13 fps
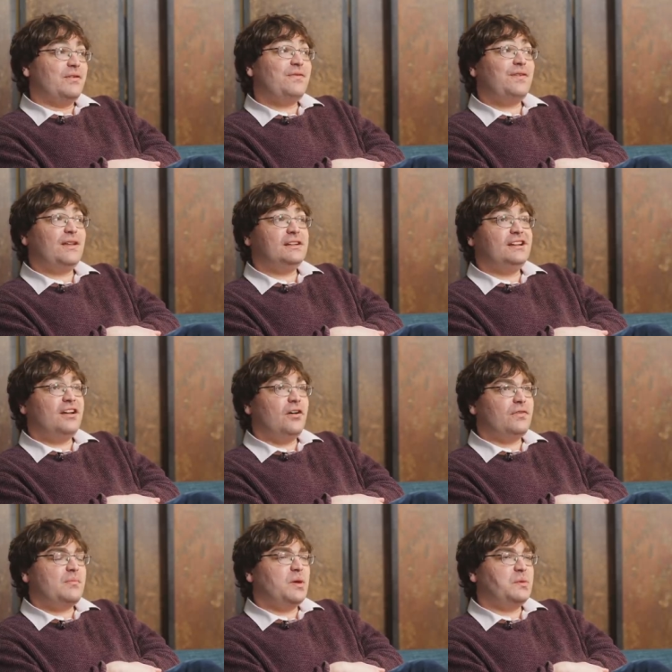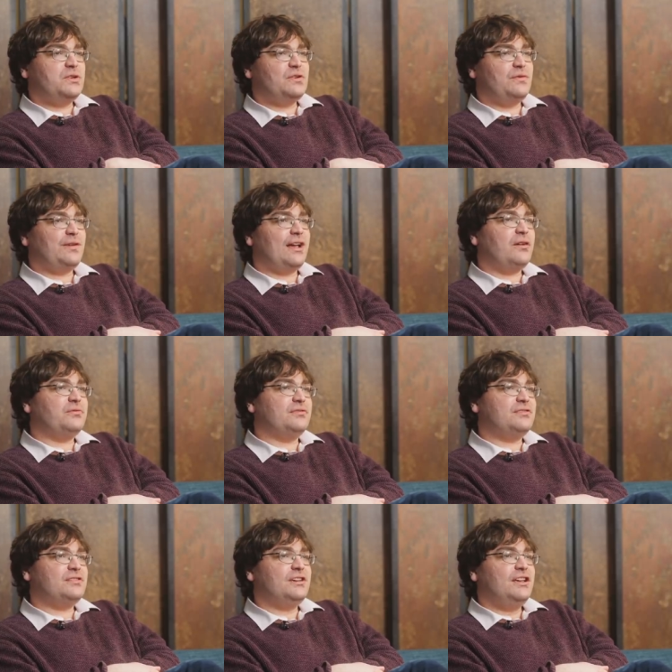But funnily enough, the publisher
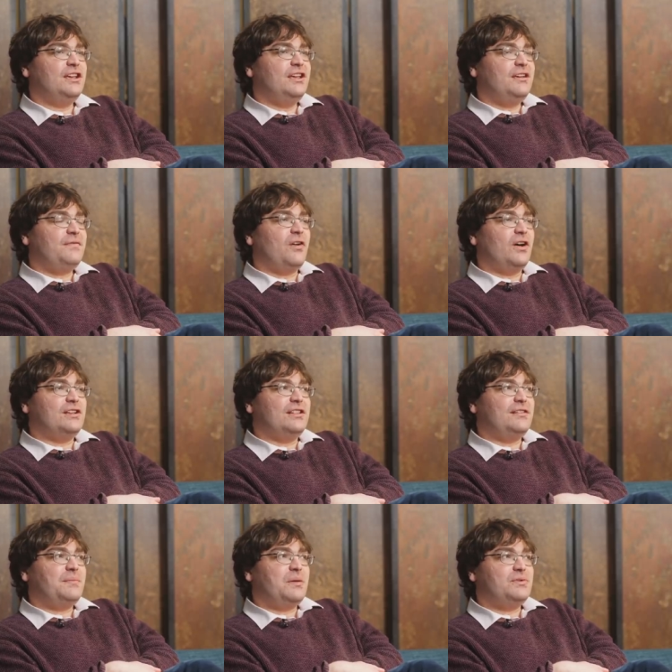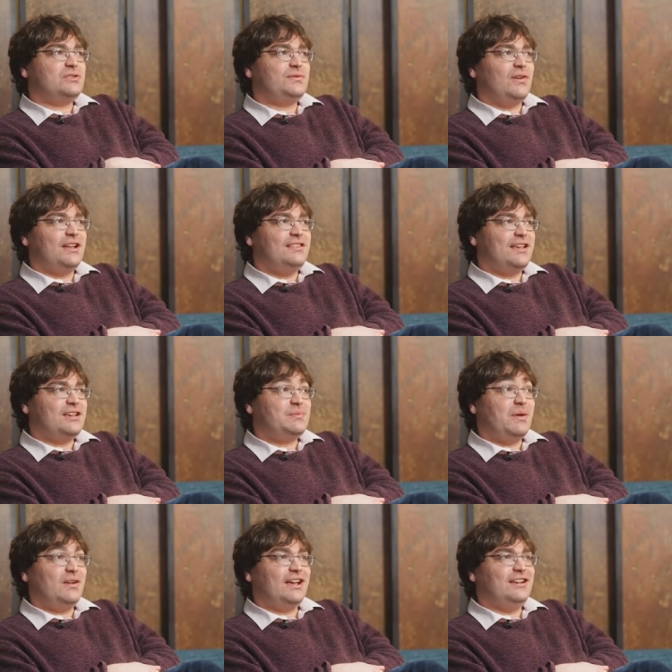publishers find their
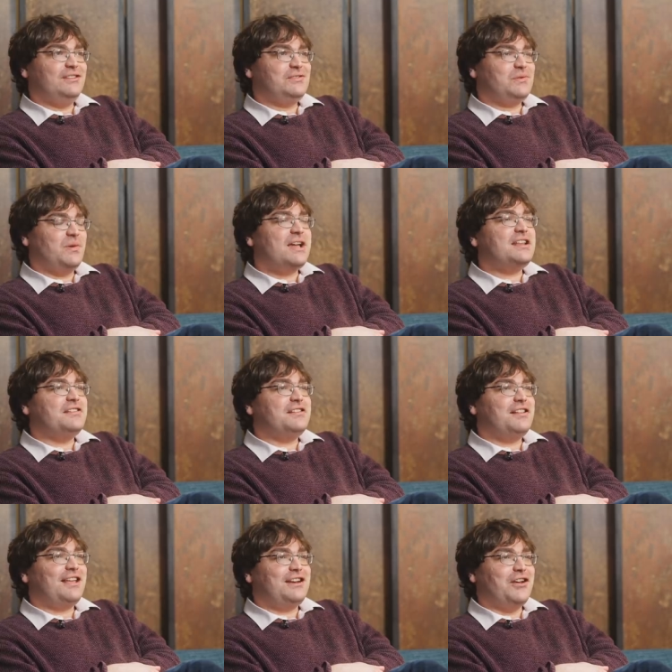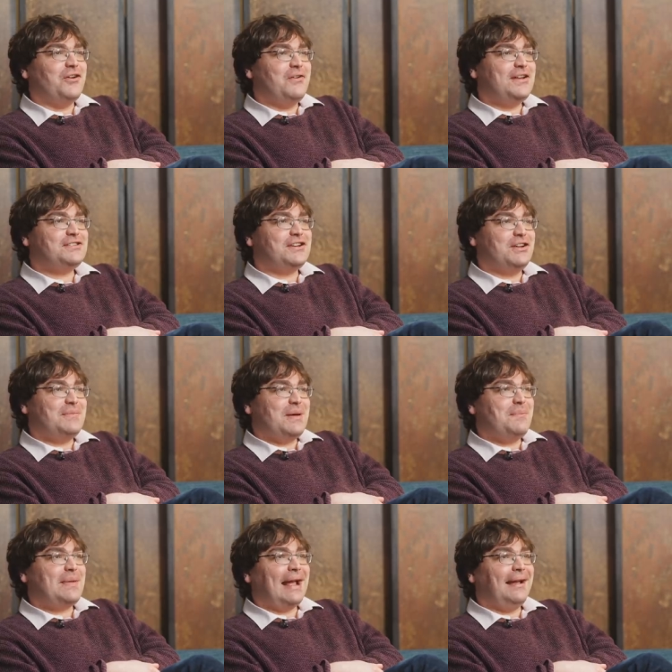spines when they know it's going to be
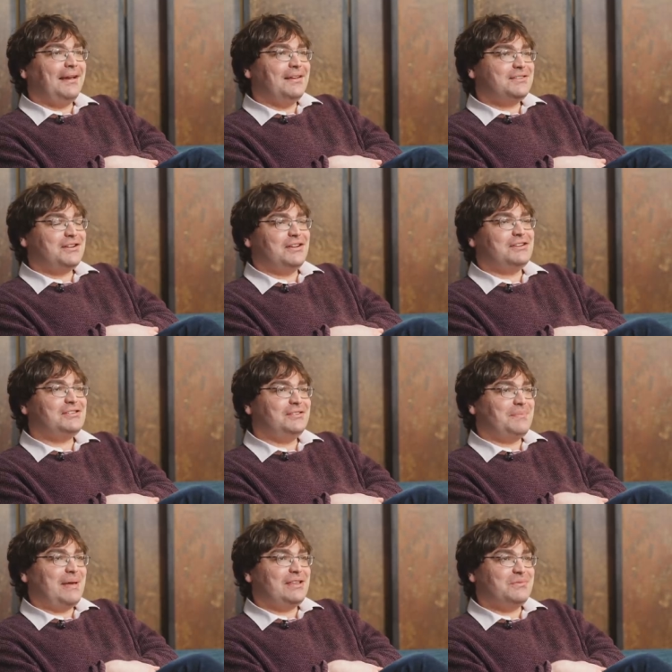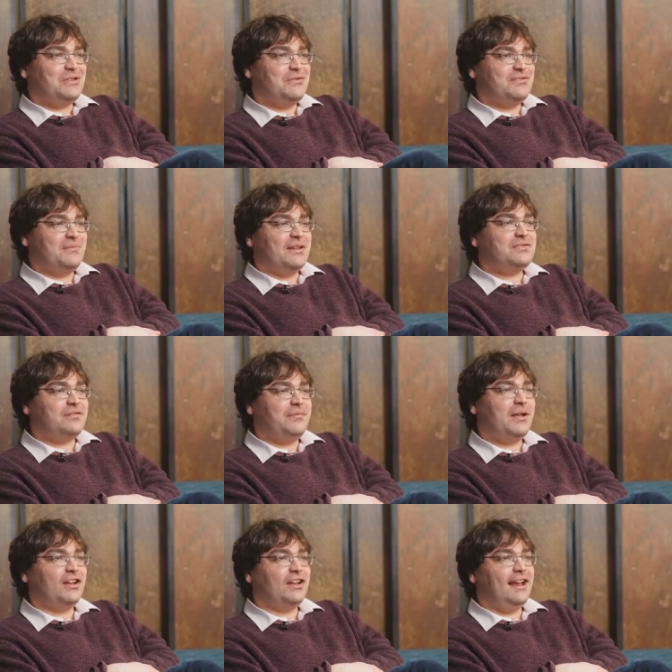a banker that's going to make them huge amounts of
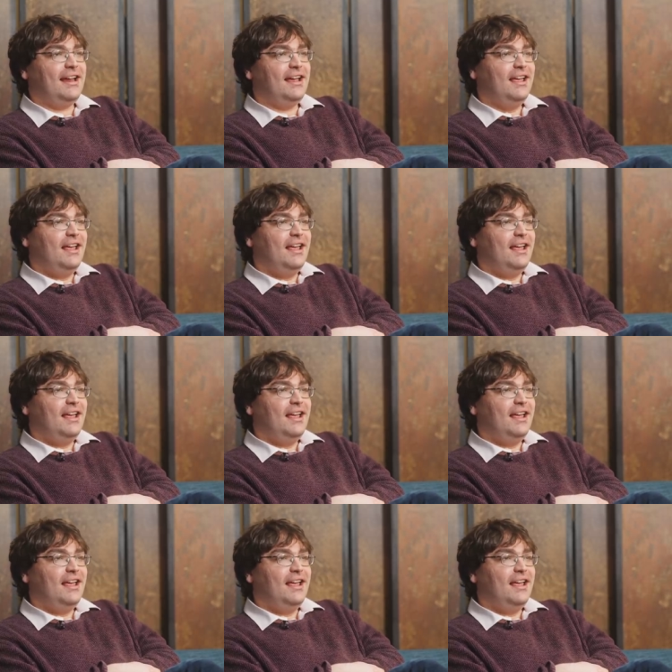money,